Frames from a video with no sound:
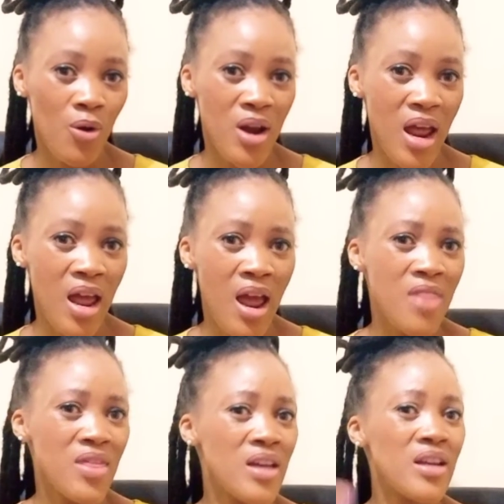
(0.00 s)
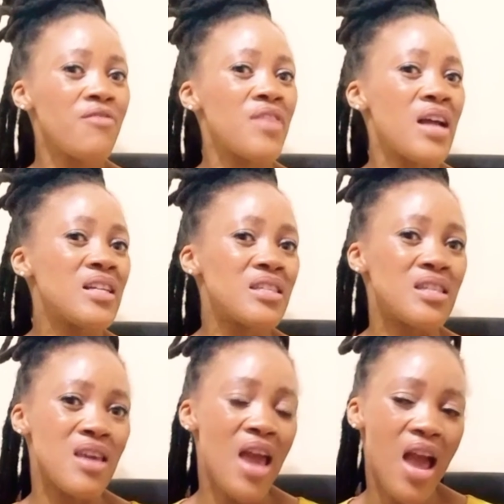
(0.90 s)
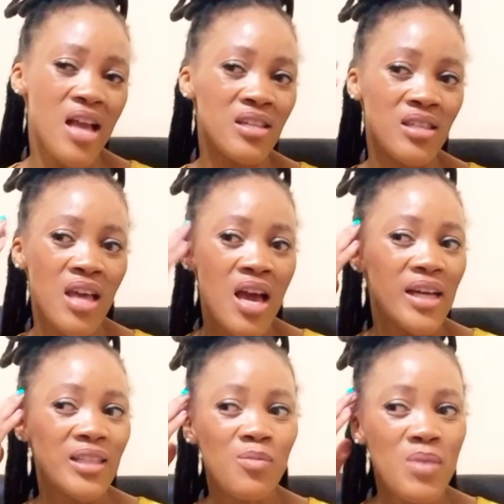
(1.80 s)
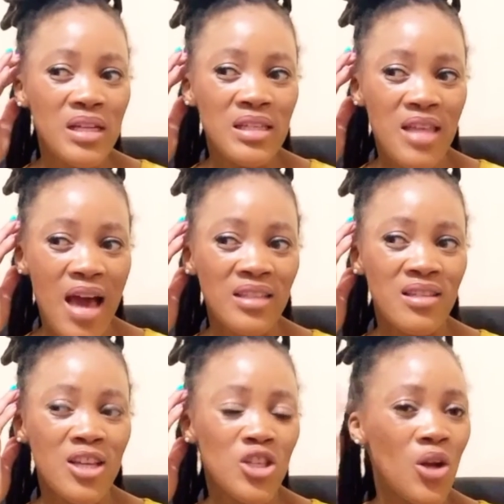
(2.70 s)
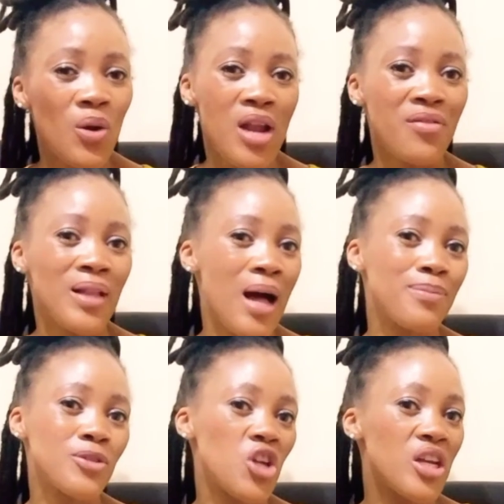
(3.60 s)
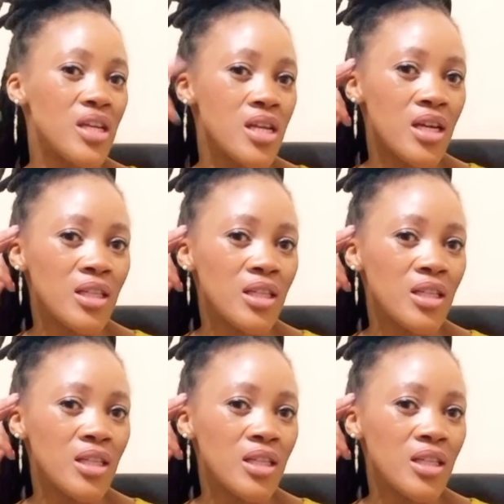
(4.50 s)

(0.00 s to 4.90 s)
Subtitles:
Ne? Then if that is the case, it means that there's no level up journey.